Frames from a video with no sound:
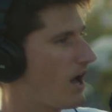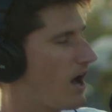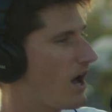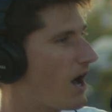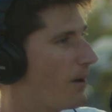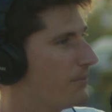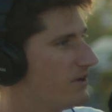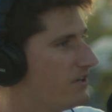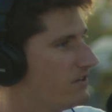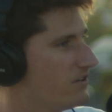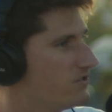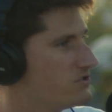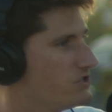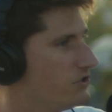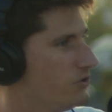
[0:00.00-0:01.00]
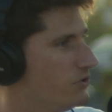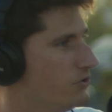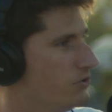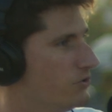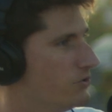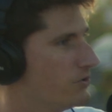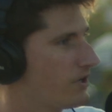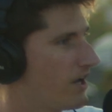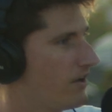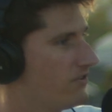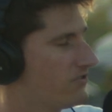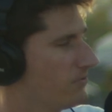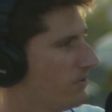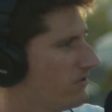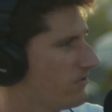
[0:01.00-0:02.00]
How many did you guys
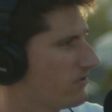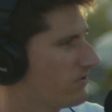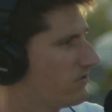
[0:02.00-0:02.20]
submit to?